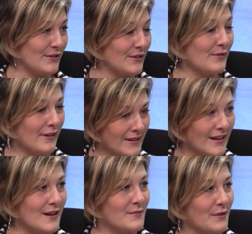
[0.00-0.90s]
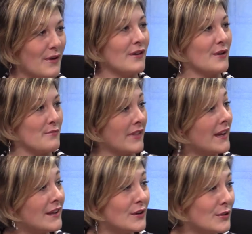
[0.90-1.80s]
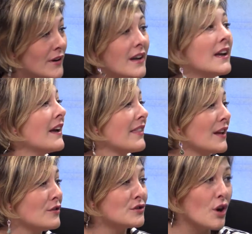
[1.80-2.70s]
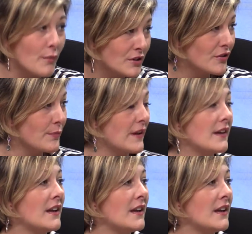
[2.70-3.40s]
So you're welcome. You're welcome. Thank you so much for being